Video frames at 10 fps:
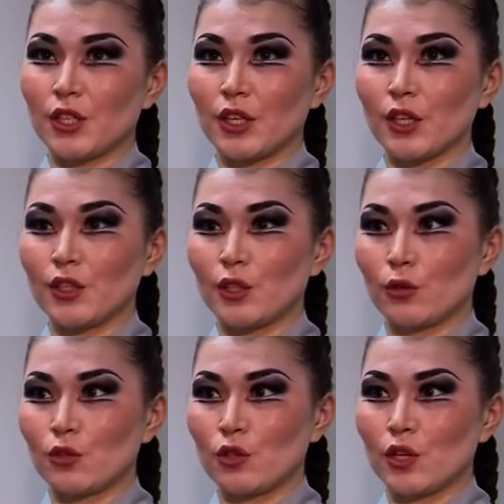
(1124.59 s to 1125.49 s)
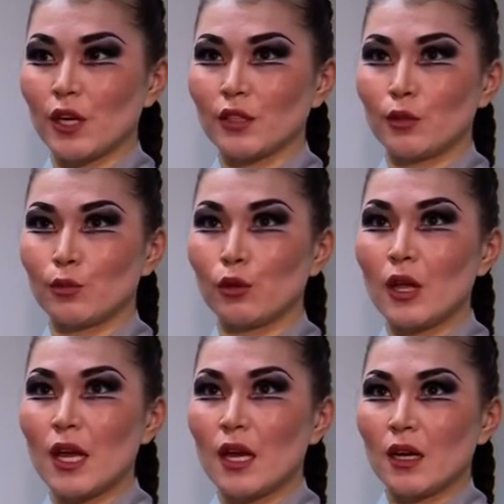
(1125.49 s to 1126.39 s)
The challenge was that this
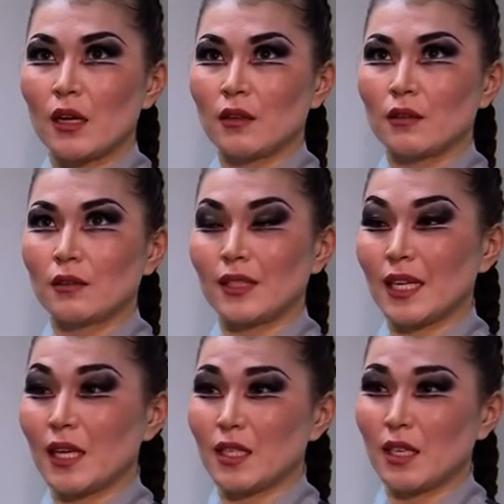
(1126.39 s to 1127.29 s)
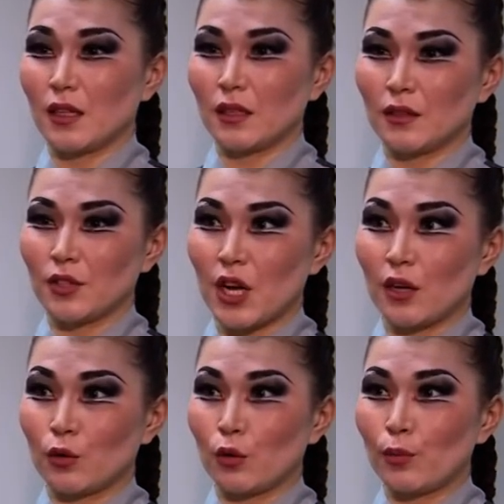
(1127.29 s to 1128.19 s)
performance differs from other plays. It
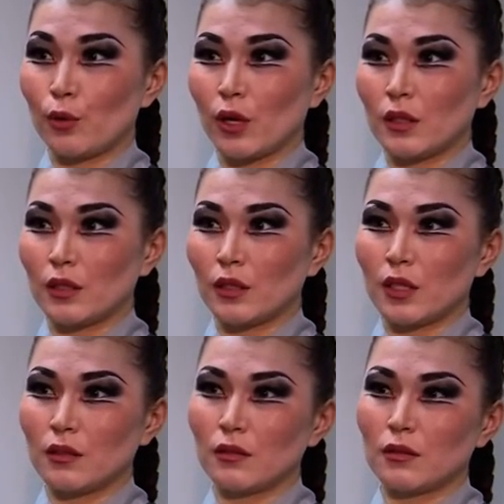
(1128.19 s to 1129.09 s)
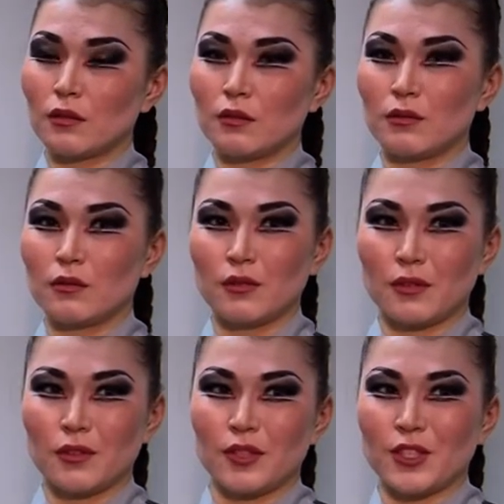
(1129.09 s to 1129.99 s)
had a lot of tragic moments. It was
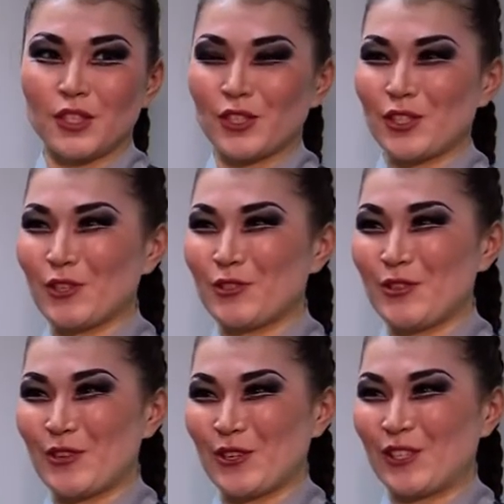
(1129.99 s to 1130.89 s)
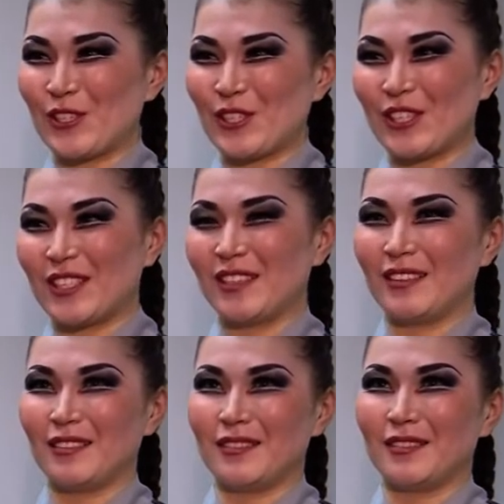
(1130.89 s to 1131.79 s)
emotionally hard. Of course, we felt
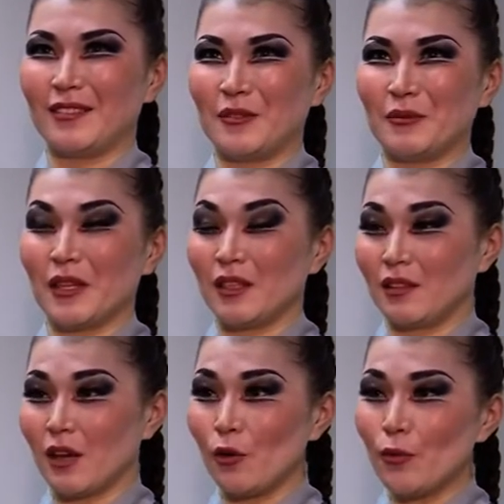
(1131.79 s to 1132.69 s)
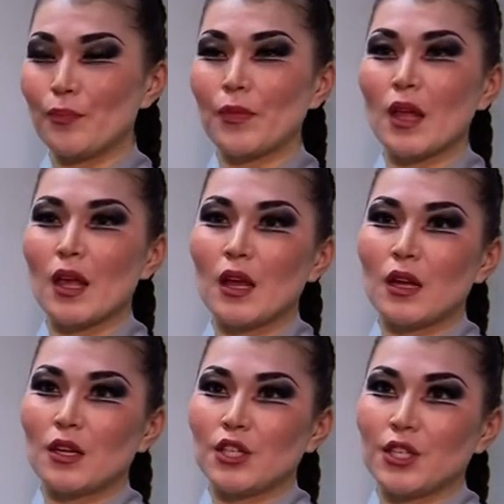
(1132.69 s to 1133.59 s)
the support of the team. I should say
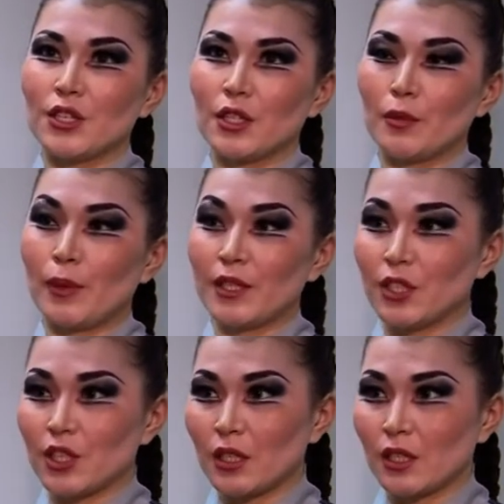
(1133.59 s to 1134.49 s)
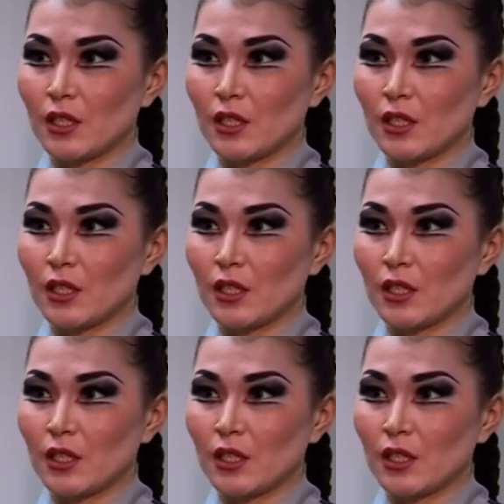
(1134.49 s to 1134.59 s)
that it wasn't easy.